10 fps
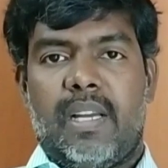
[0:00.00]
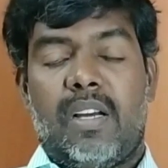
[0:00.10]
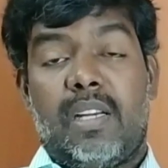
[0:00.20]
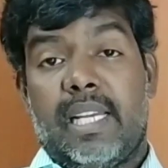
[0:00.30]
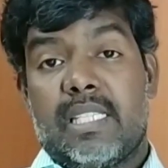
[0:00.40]

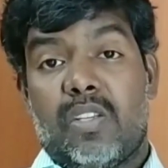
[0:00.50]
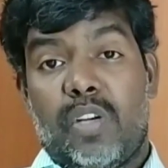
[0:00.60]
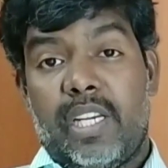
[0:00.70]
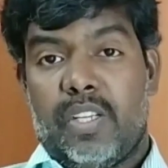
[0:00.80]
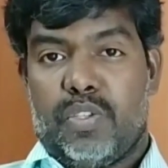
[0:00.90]
or
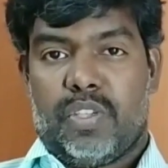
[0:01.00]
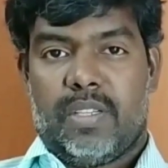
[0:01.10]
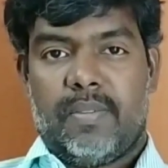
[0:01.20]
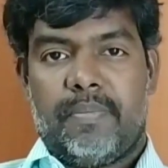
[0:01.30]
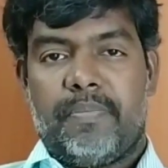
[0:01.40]
gasoline
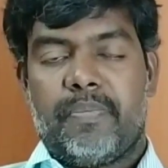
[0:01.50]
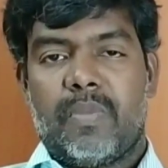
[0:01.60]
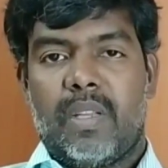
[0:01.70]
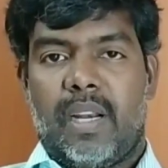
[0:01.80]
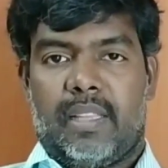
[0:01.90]
engine,
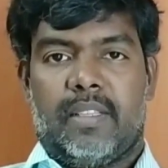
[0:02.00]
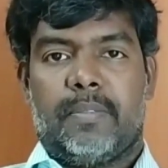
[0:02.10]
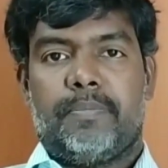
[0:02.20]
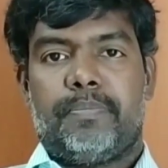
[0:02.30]
like that.